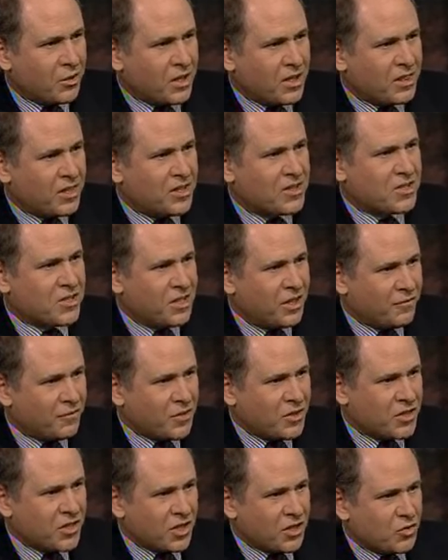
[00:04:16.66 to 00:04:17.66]
He thinks that if
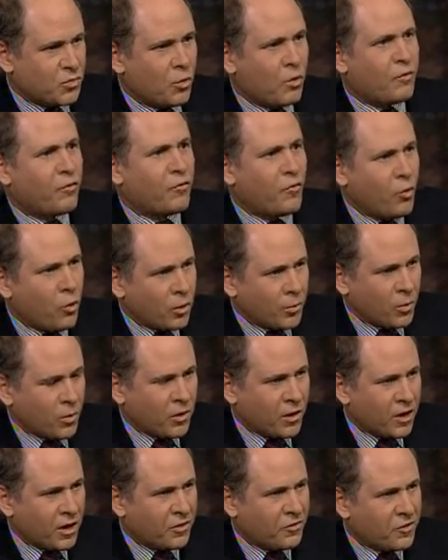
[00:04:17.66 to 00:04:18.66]
he says
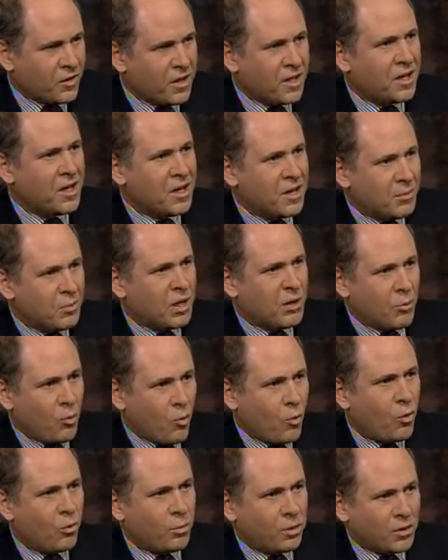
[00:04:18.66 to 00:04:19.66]
reformer enough,
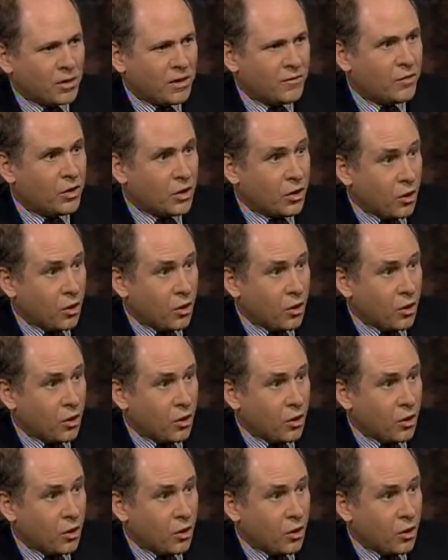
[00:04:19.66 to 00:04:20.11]
people will believe that